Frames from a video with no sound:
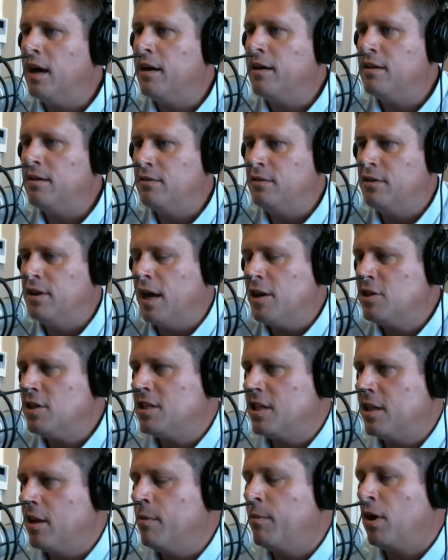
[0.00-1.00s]
not just
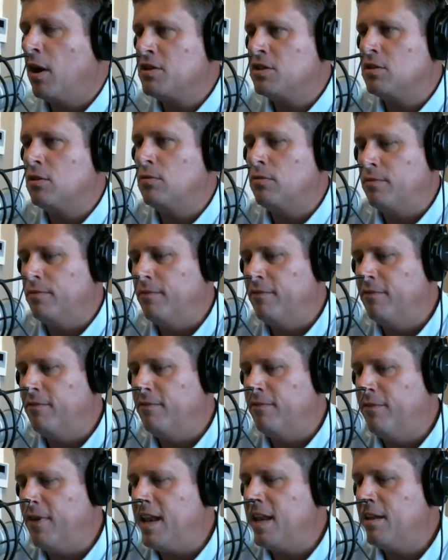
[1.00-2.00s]
there, but also
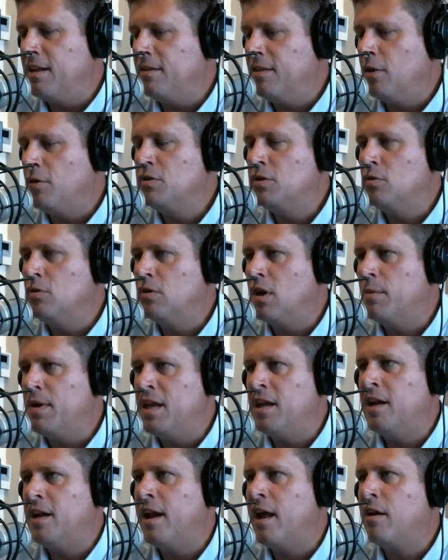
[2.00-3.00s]
vetting those who come
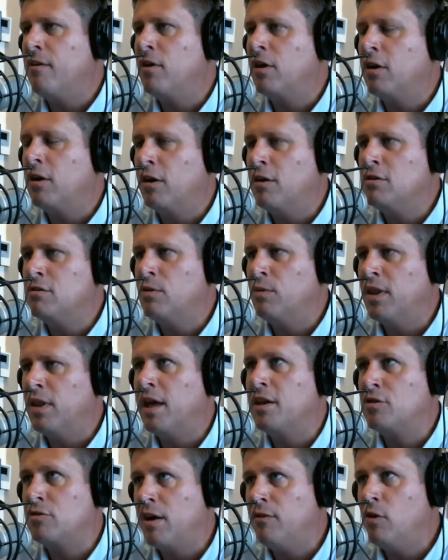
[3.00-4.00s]
in and out of our country with
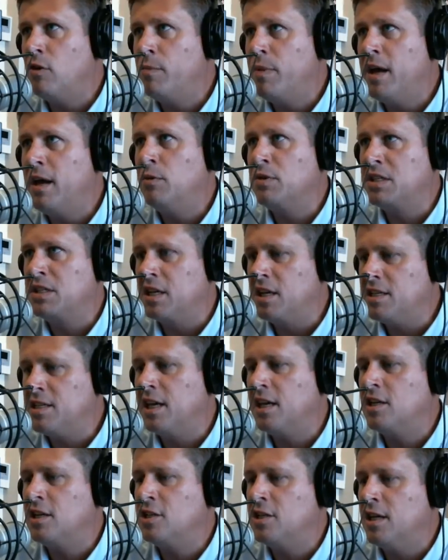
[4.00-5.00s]
that travel ban. It was going to
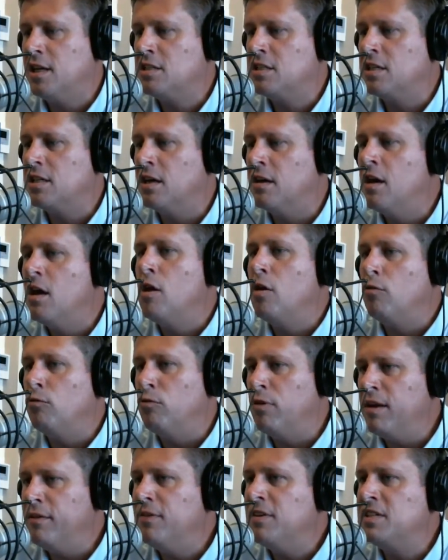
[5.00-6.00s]
take a chance to
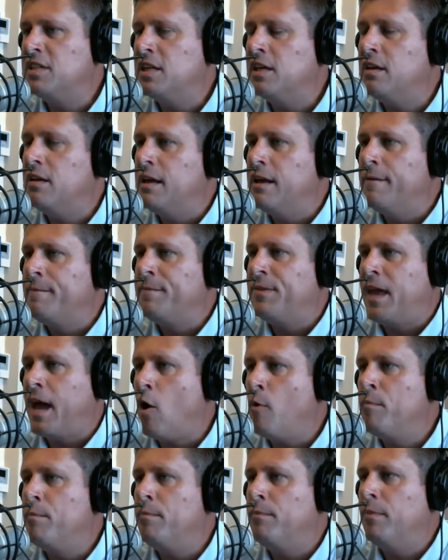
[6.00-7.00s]
revisit
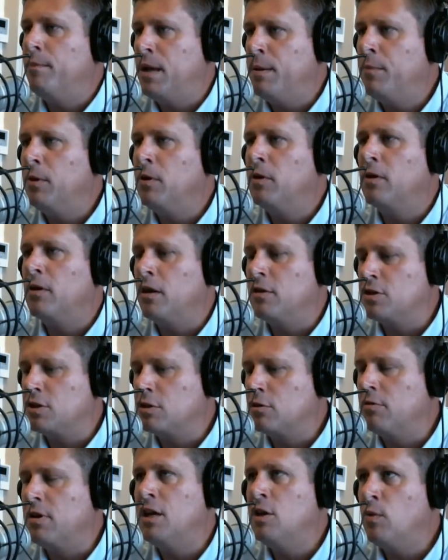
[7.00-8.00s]
how people are
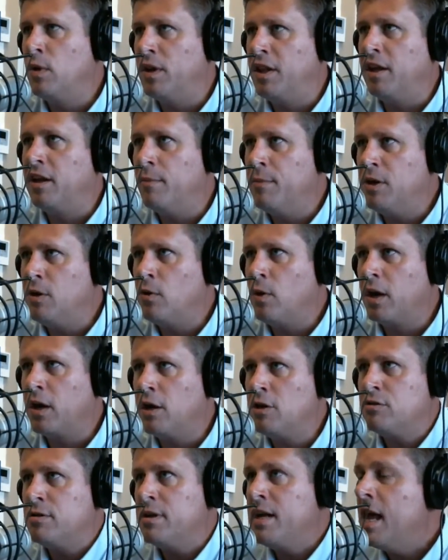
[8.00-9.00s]
screened when they come into our
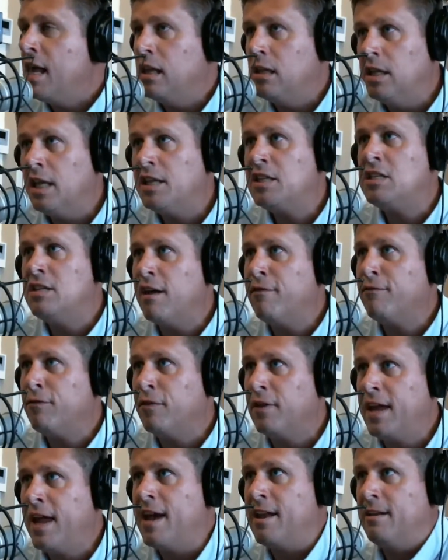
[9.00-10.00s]
country. Let's not
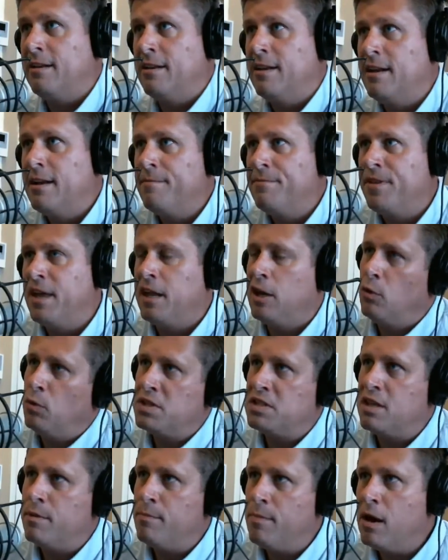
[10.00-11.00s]
forget that it
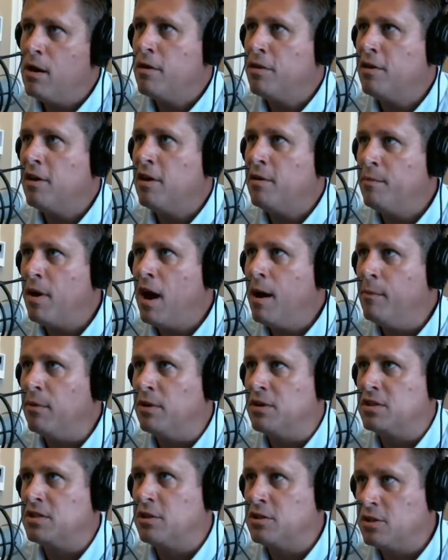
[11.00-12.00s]
was the Marathon
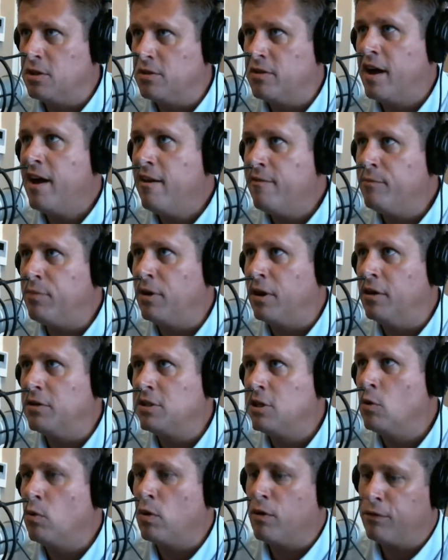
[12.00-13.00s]
bombers, the Tsarnaev
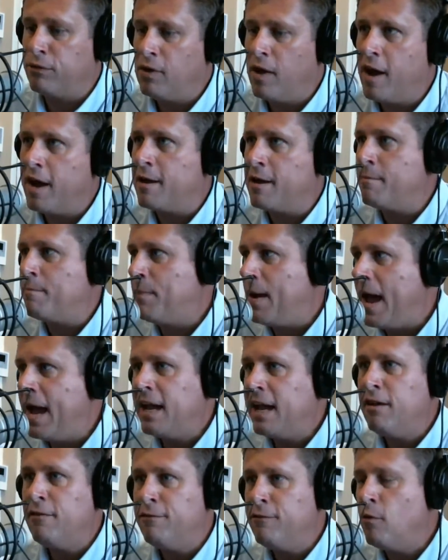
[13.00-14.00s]
brothers, who were flying
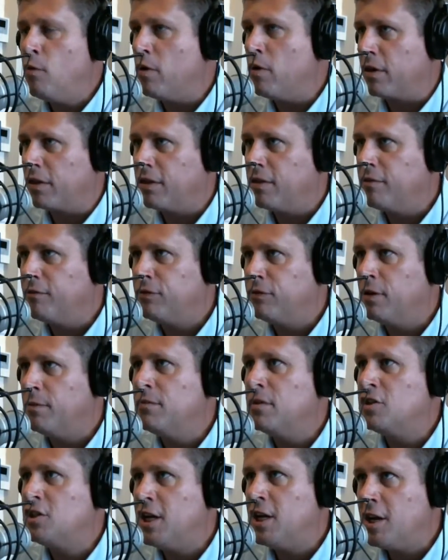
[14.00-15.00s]
back and forth
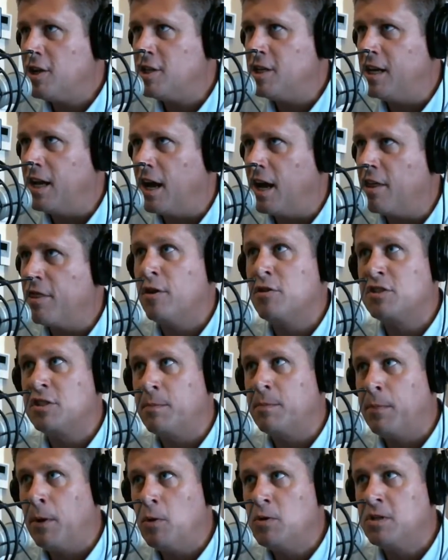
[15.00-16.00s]
from Chechnya, their
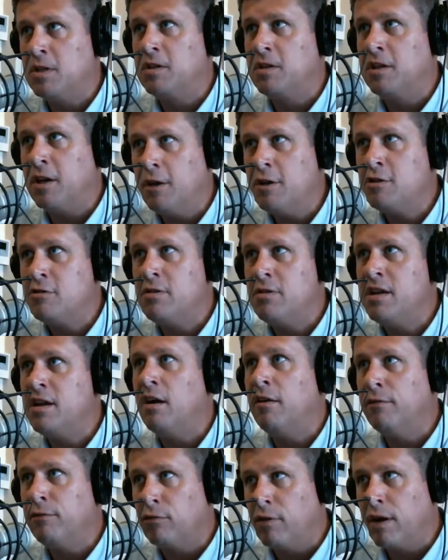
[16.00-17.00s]
supposed country
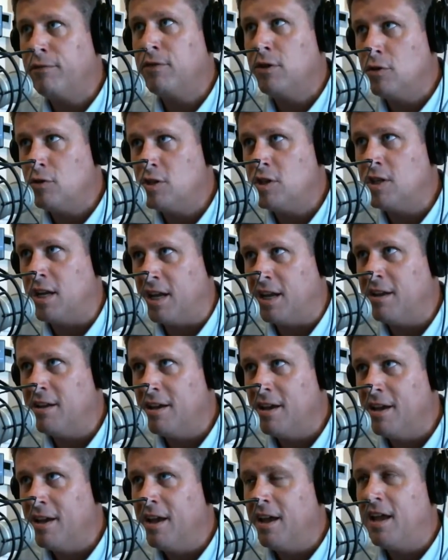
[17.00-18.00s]
of refugee,
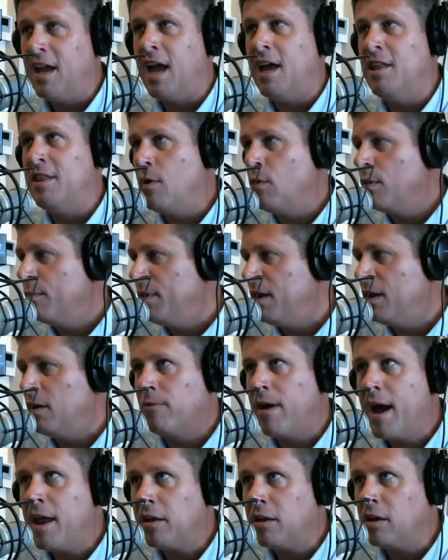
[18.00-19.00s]
and they were being
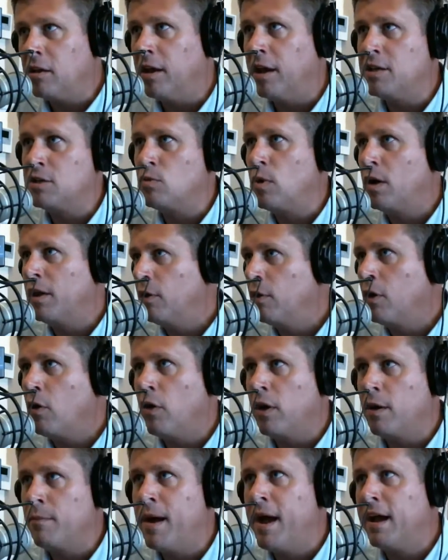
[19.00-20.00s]
radicalized while they were
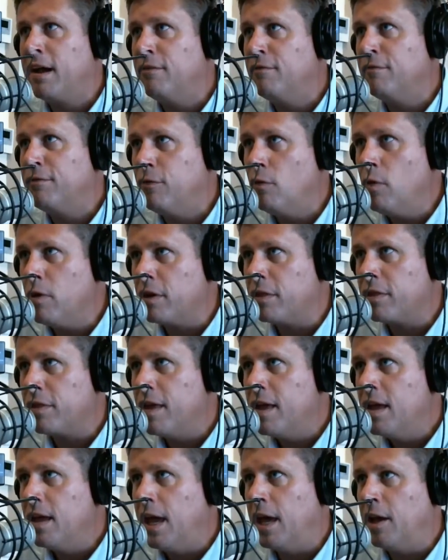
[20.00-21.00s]
going back and forth
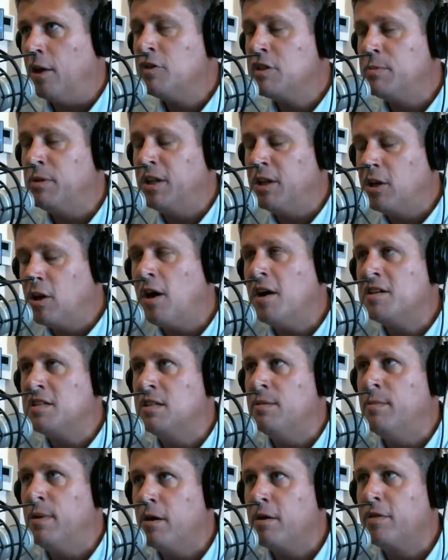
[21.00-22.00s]
and ultimately caused
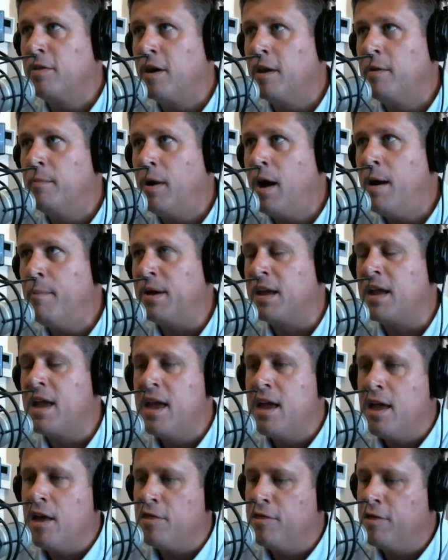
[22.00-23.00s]
the Marathon bombing.
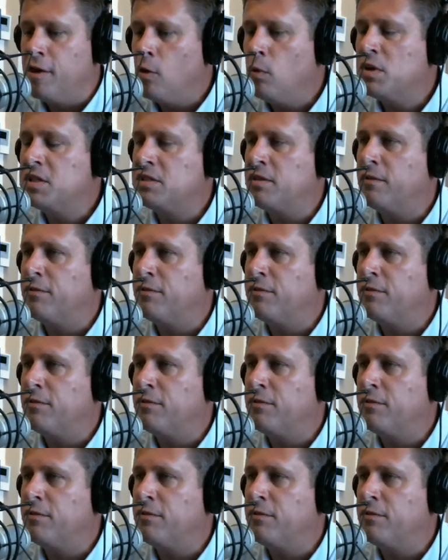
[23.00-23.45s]
There was